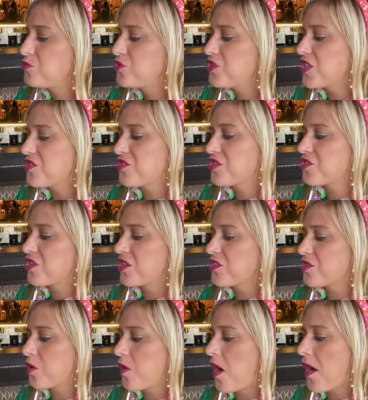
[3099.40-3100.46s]
Just as good as
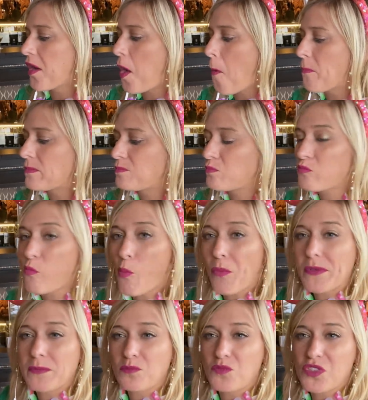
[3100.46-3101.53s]
Ohana.
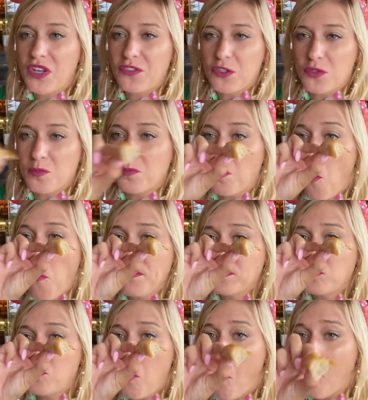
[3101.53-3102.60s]
Got those
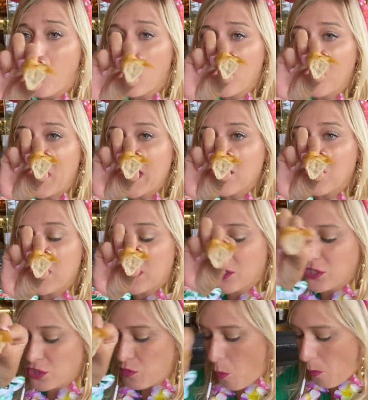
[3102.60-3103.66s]
pork pot
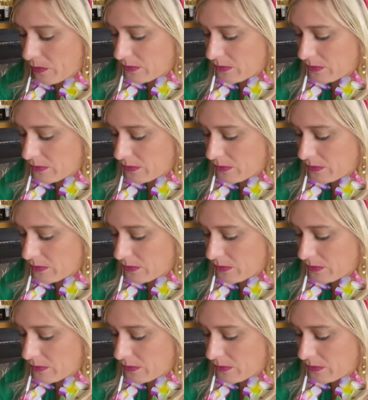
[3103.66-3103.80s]
stickers.